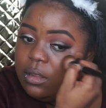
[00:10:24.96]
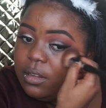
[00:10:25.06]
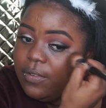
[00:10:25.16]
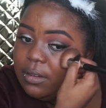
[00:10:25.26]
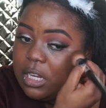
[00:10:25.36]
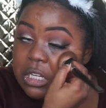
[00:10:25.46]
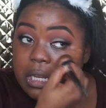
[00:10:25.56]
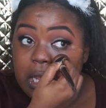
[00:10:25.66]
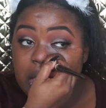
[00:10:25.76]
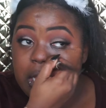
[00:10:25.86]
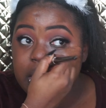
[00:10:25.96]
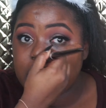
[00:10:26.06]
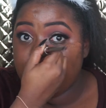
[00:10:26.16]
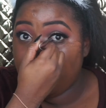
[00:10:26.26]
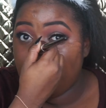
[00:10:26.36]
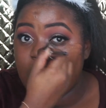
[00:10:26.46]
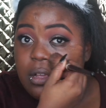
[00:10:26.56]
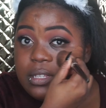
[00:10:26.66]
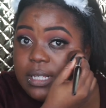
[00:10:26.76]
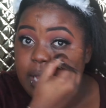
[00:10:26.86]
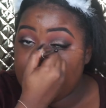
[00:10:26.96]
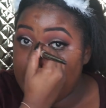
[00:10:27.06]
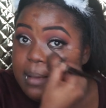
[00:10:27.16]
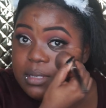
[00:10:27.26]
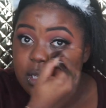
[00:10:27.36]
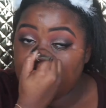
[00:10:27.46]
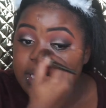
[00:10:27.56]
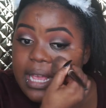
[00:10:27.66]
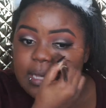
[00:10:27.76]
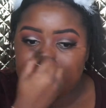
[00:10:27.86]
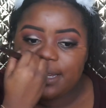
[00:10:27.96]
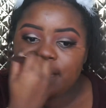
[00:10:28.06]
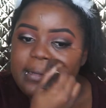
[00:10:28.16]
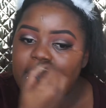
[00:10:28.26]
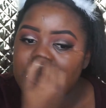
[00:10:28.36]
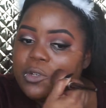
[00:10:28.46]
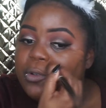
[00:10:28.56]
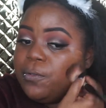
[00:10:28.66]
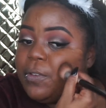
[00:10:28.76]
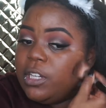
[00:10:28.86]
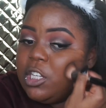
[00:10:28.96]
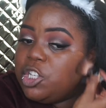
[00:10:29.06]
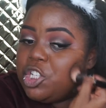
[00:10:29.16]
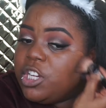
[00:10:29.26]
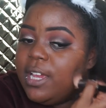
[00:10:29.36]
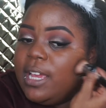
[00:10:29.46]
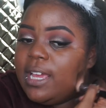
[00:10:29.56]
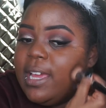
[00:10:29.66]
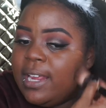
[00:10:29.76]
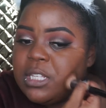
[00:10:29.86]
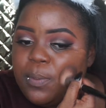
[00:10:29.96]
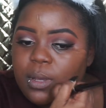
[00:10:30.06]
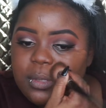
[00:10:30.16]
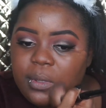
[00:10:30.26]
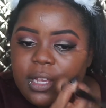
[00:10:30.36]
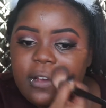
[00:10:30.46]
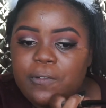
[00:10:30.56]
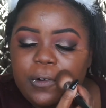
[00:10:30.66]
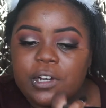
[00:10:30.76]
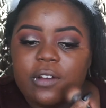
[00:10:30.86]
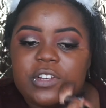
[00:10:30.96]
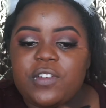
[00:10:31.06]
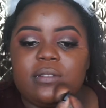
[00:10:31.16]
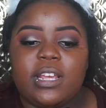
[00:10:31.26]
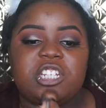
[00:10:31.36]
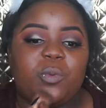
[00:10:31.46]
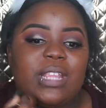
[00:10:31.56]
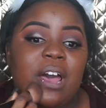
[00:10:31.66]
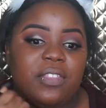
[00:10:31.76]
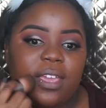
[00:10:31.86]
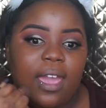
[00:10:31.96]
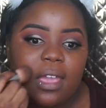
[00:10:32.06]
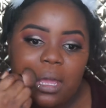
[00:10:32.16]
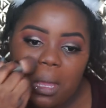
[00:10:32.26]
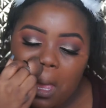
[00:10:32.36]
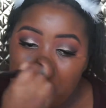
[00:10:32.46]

The foundation is for all skin types, and it just has like a natural finish. It's supposed to be like a full coverage foundation without the cake.